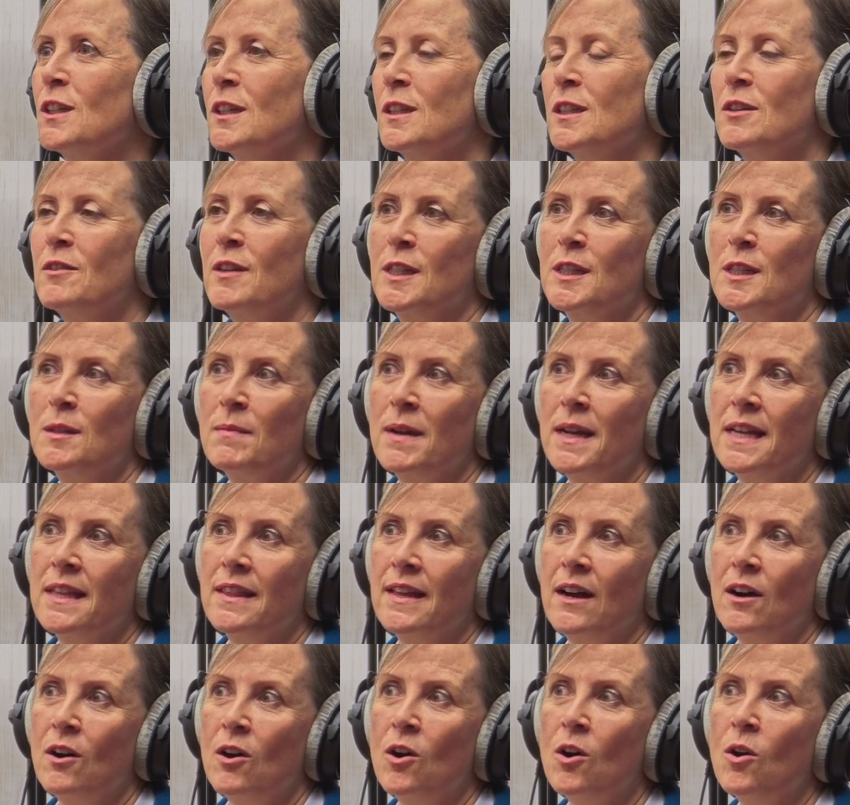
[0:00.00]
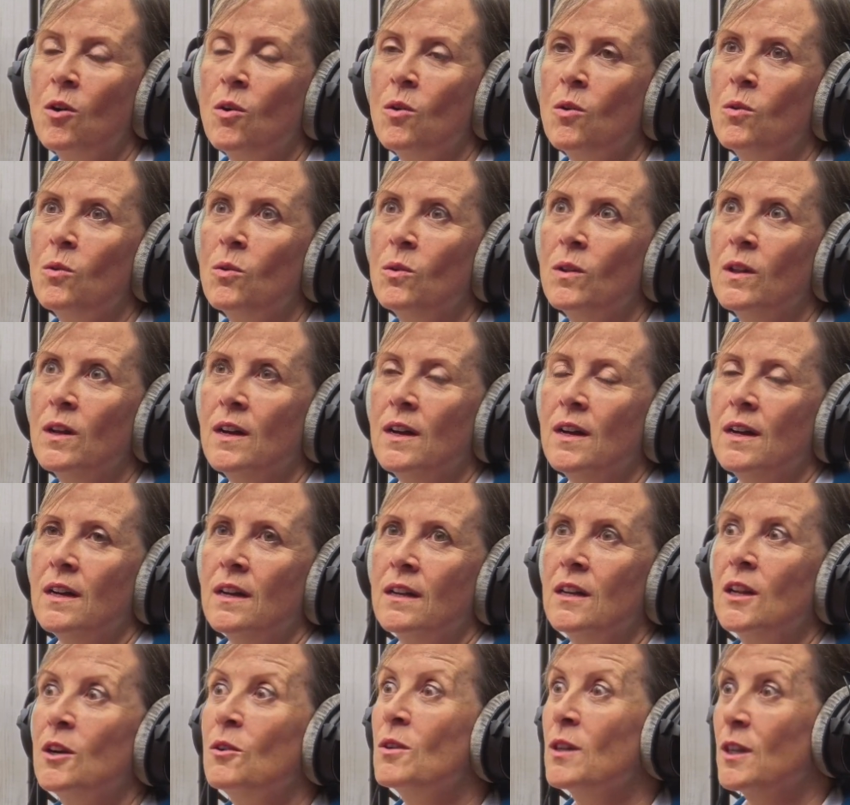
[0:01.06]
underestimate that whole
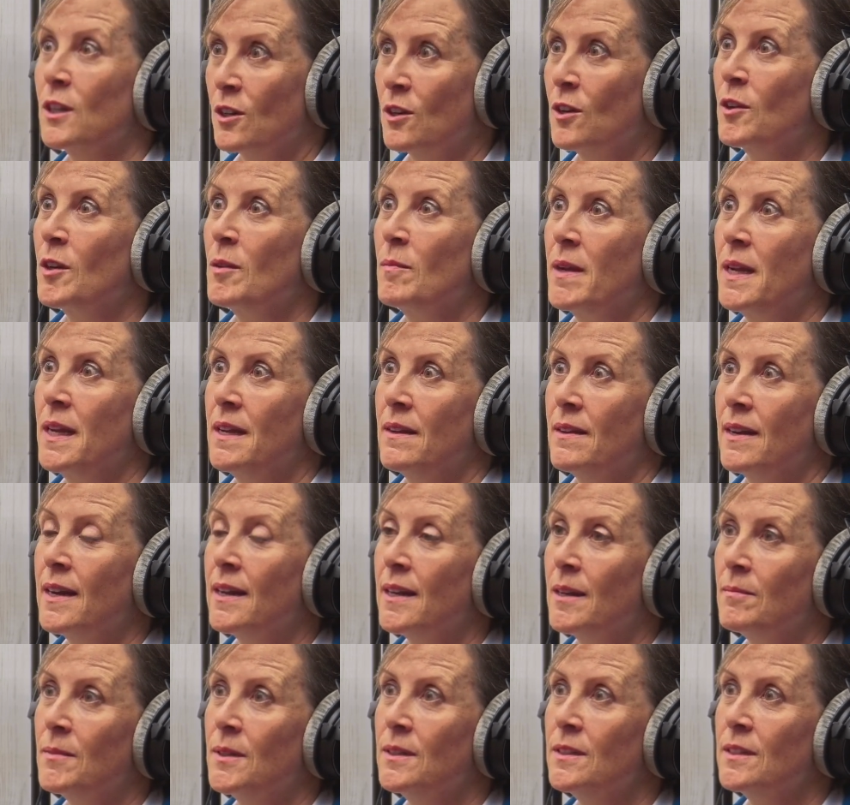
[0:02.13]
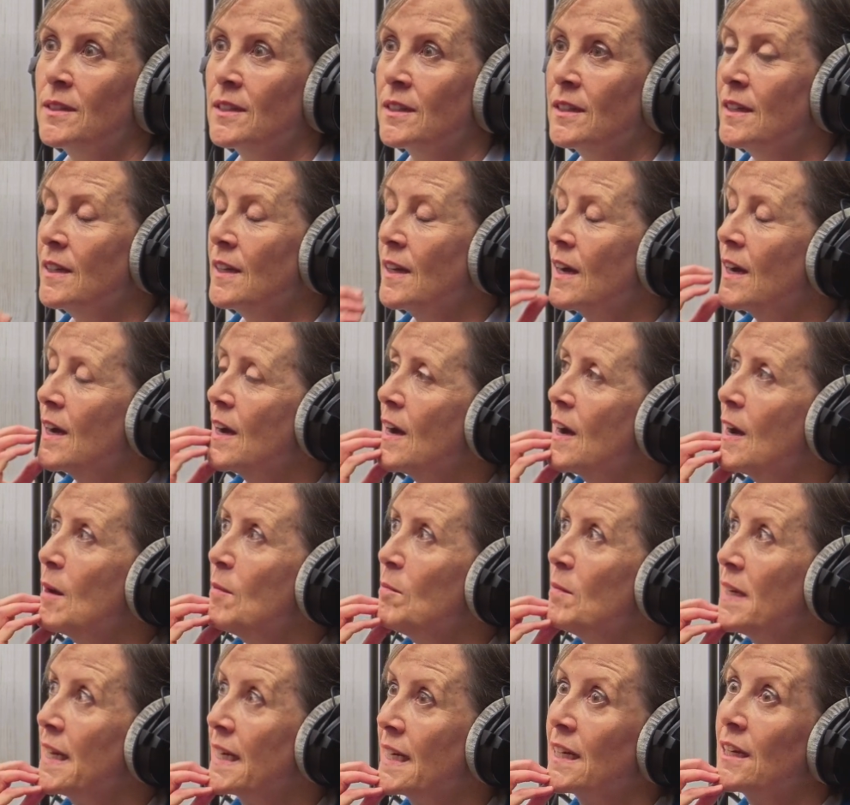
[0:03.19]
local economy element,
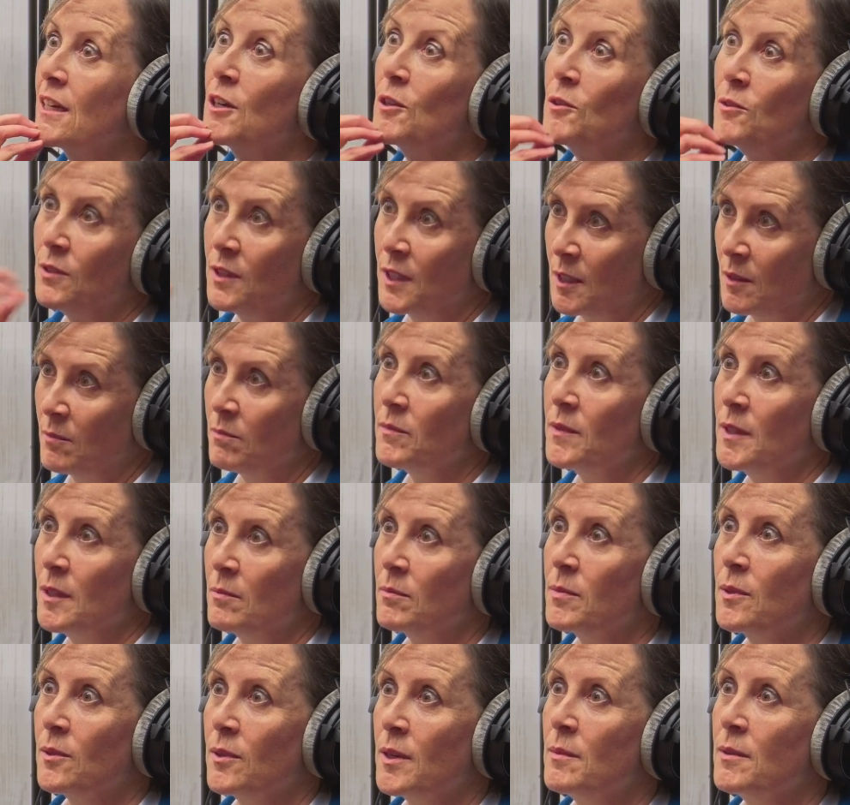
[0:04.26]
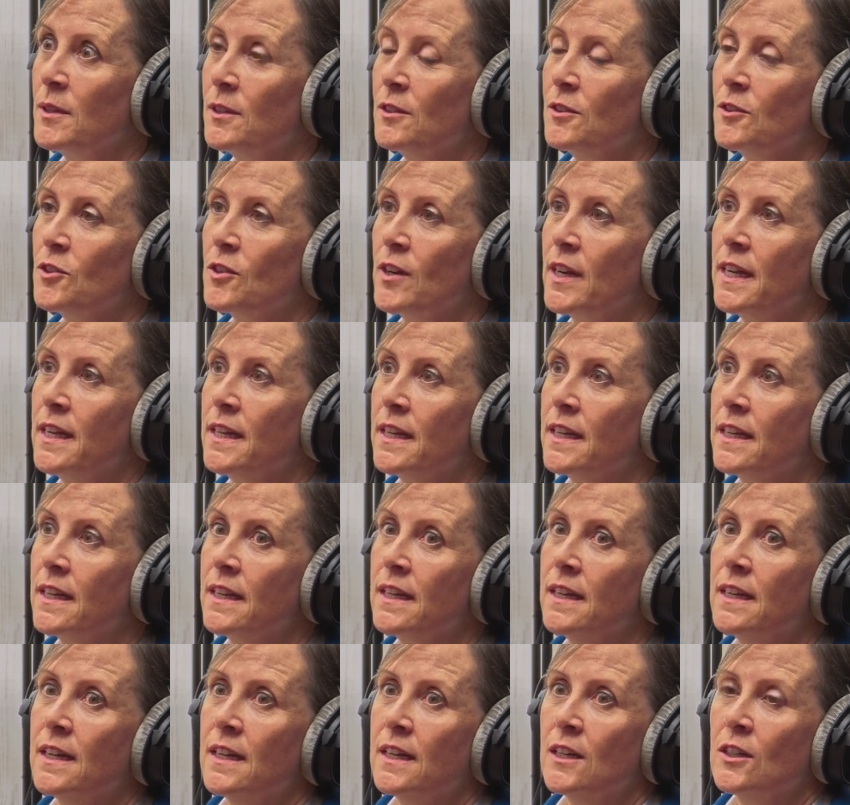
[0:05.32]
let alone the employment and training.
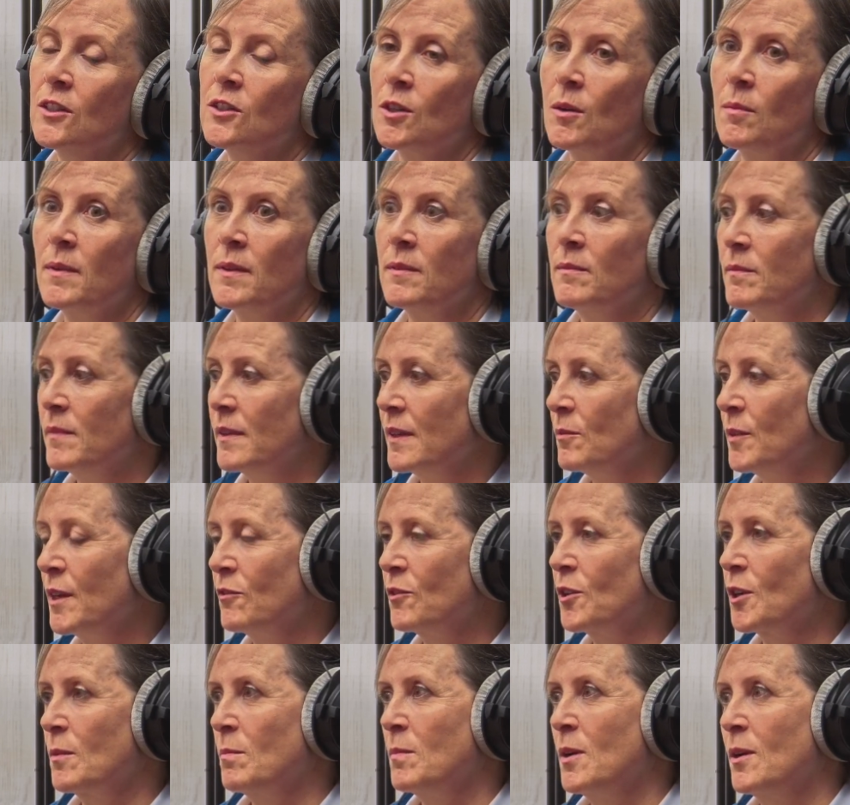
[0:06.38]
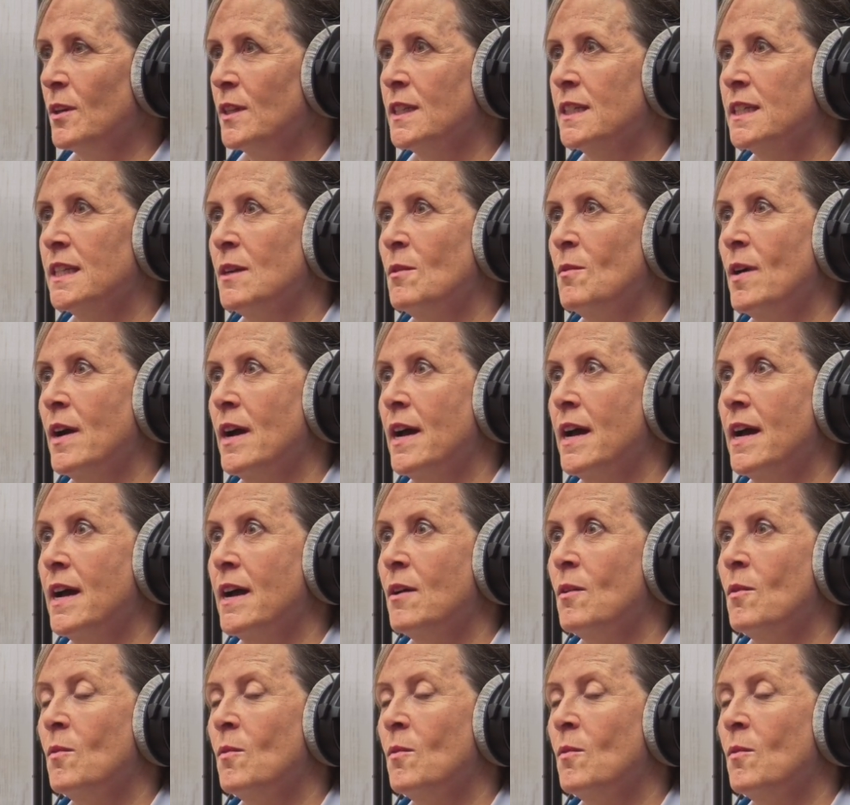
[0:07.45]
So we've got a policy where